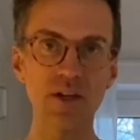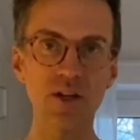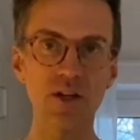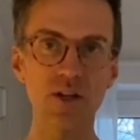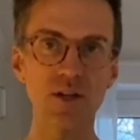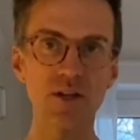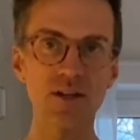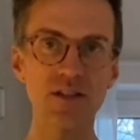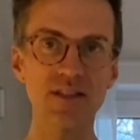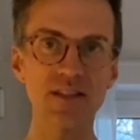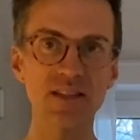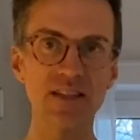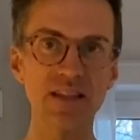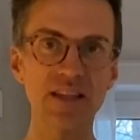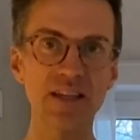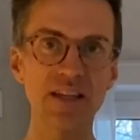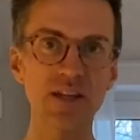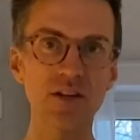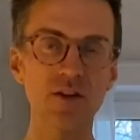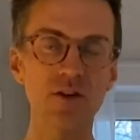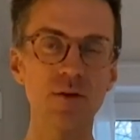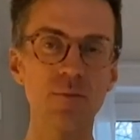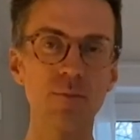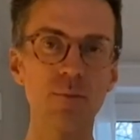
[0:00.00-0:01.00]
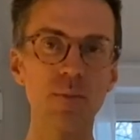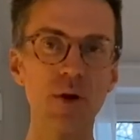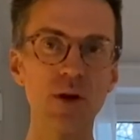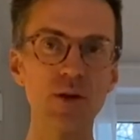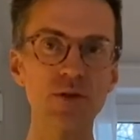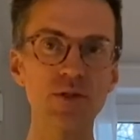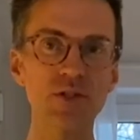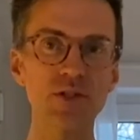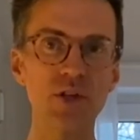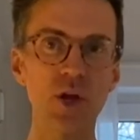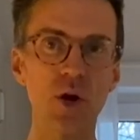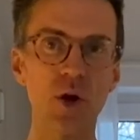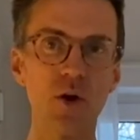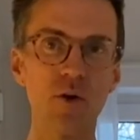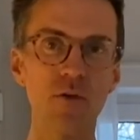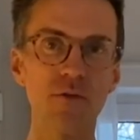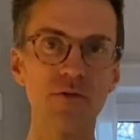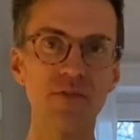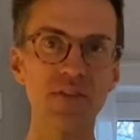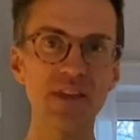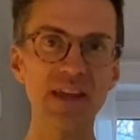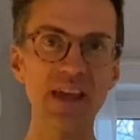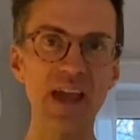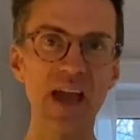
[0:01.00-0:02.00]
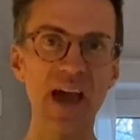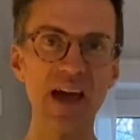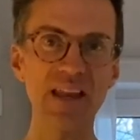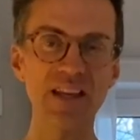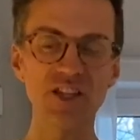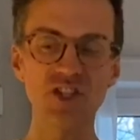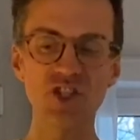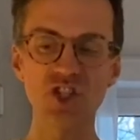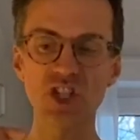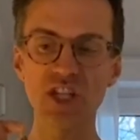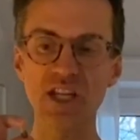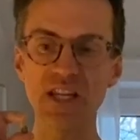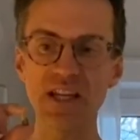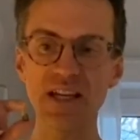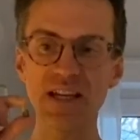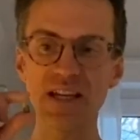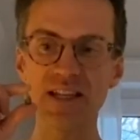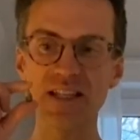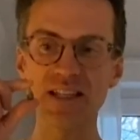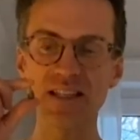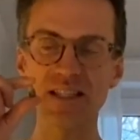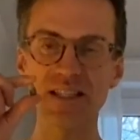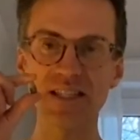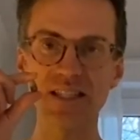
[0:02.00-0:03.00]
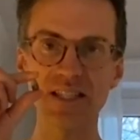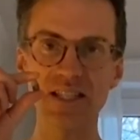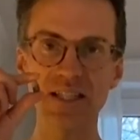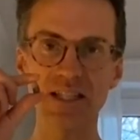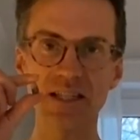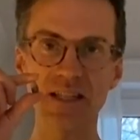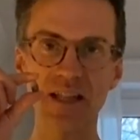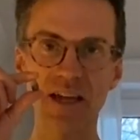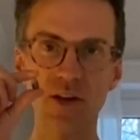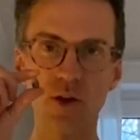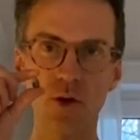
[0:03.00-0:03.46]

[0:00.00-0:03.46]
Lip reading: because here most of the energy is still,